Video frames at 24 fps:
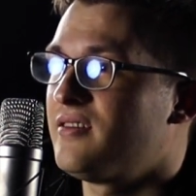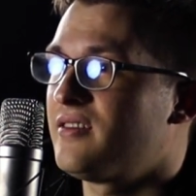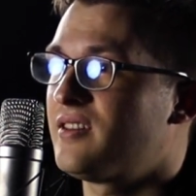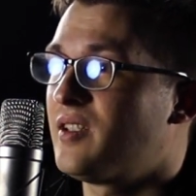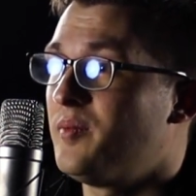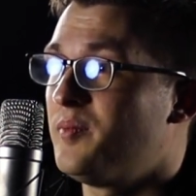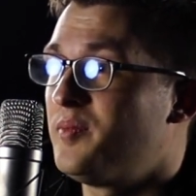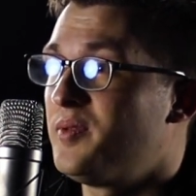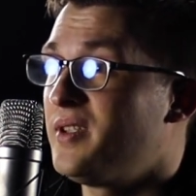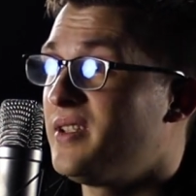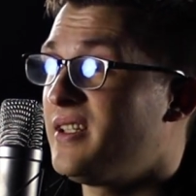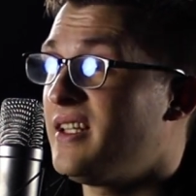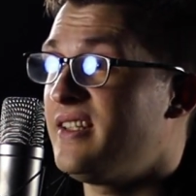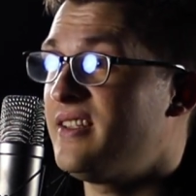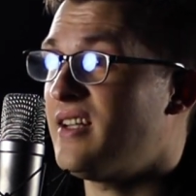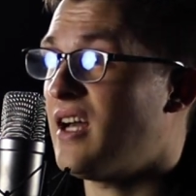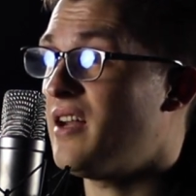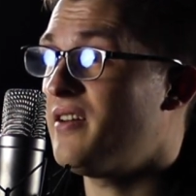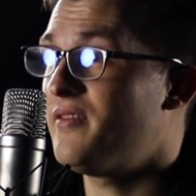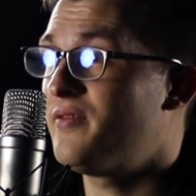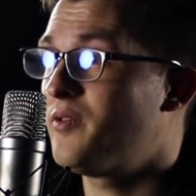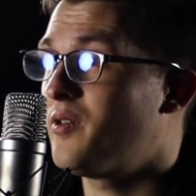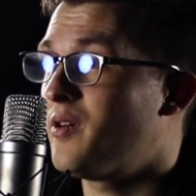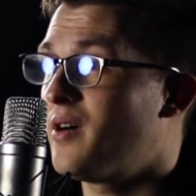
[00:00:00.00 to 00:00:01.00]
completely
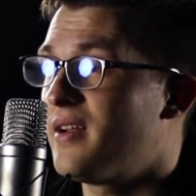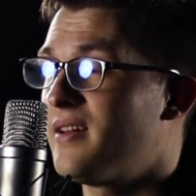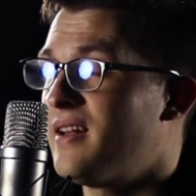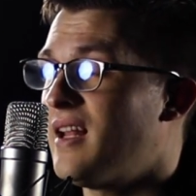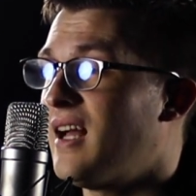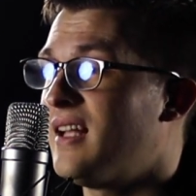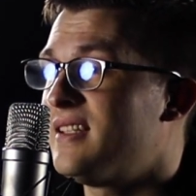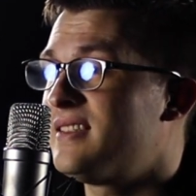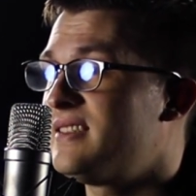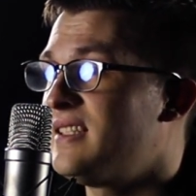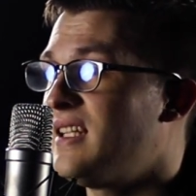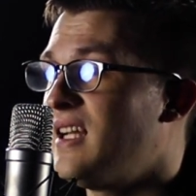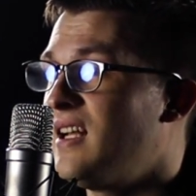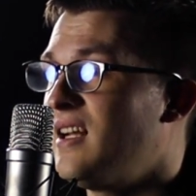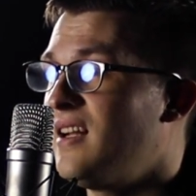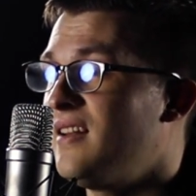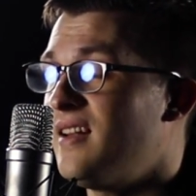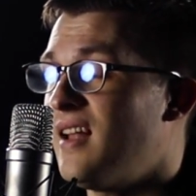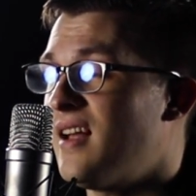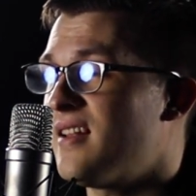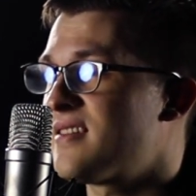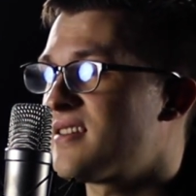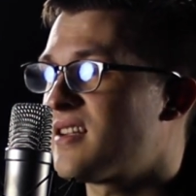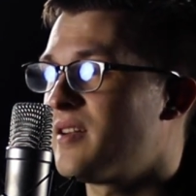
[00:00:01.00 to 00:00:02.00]
done for and that's it, and
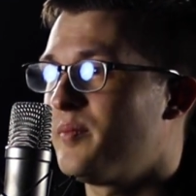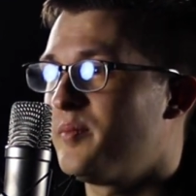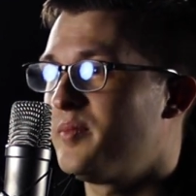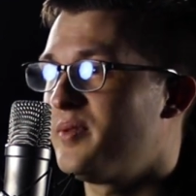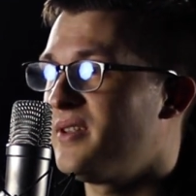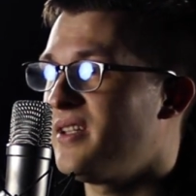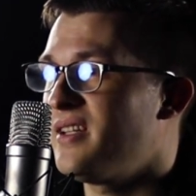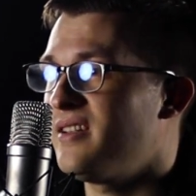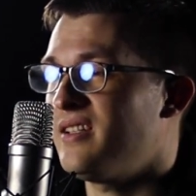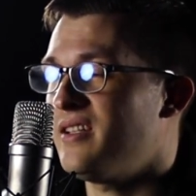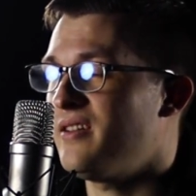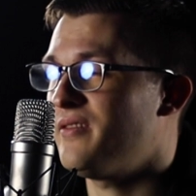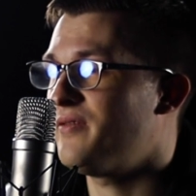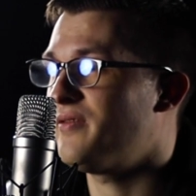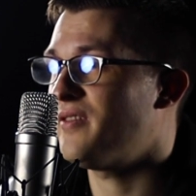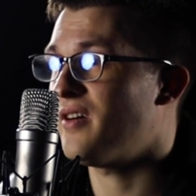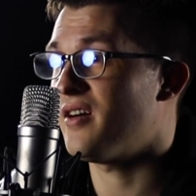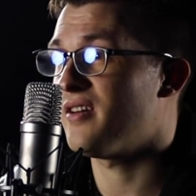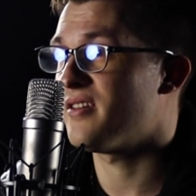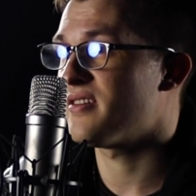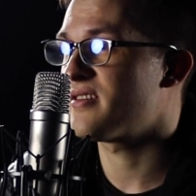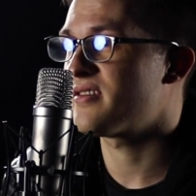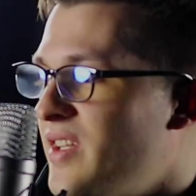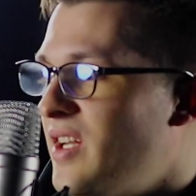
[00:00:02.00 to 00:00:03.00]
that's completely
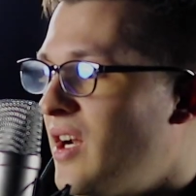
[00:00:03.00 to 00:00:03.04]
false.